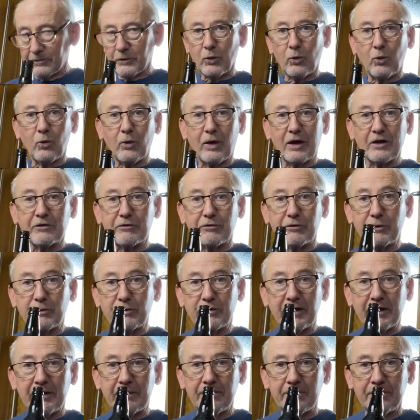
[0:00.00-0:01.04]
Oh, that's
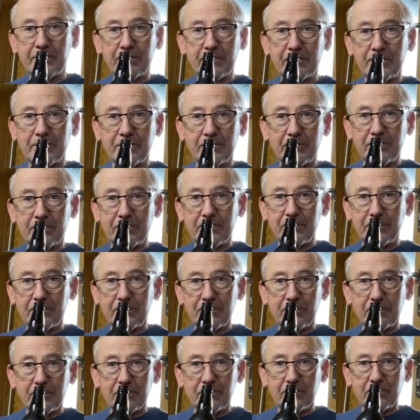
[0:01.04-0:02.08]
fruity.
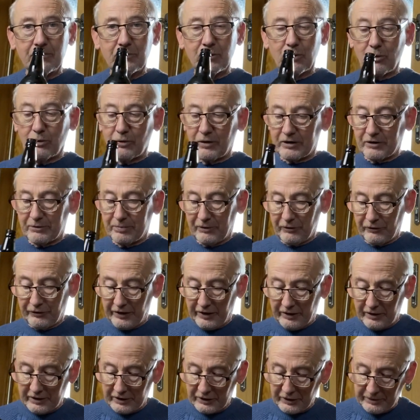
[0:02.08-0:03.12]
Oh, that smells
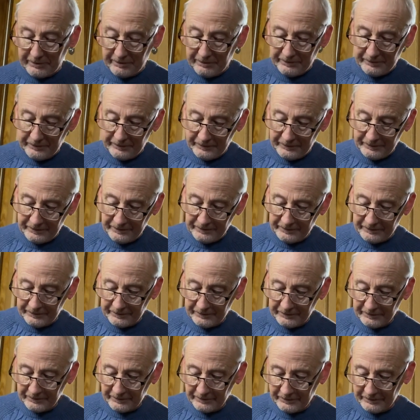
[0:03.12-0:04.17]
nice.
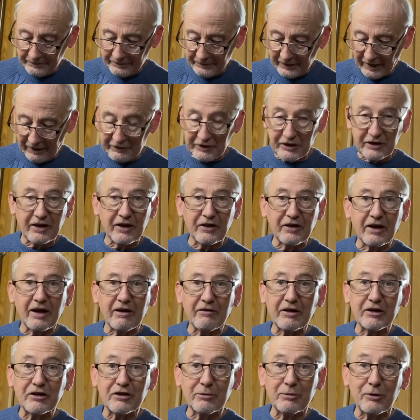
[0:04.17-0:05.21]
Having said that, I've
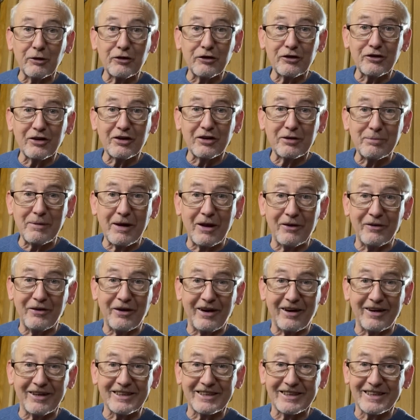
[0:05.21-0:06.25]
had some others that smell
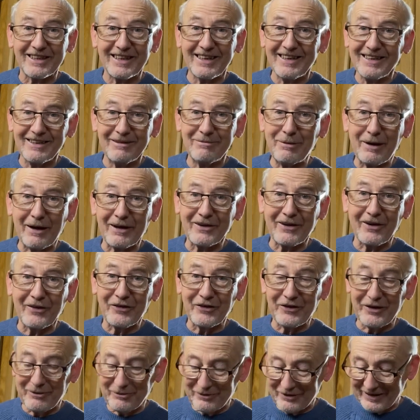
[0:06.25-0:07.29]
nice. By God,
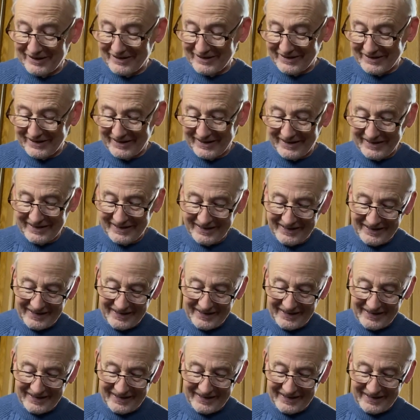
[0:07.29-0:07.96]
they don't taste it.